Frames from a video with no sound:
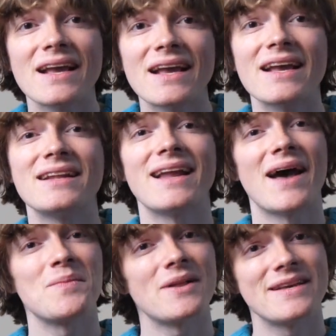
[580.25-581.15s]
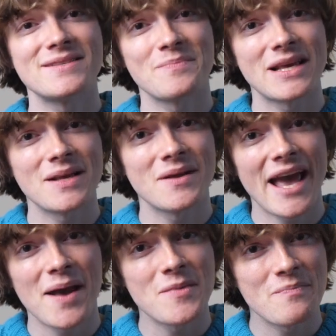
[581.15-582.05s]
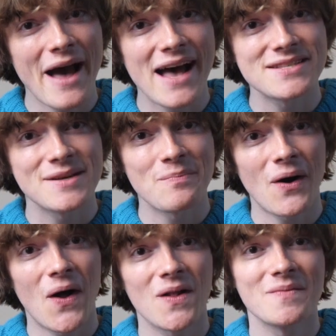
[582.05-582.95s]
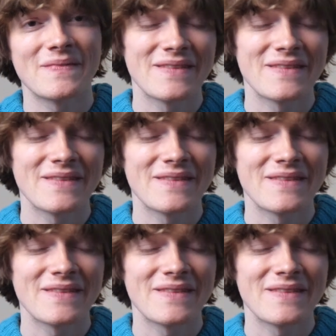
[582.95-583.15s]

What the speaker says: It now plays a mean game of basketball,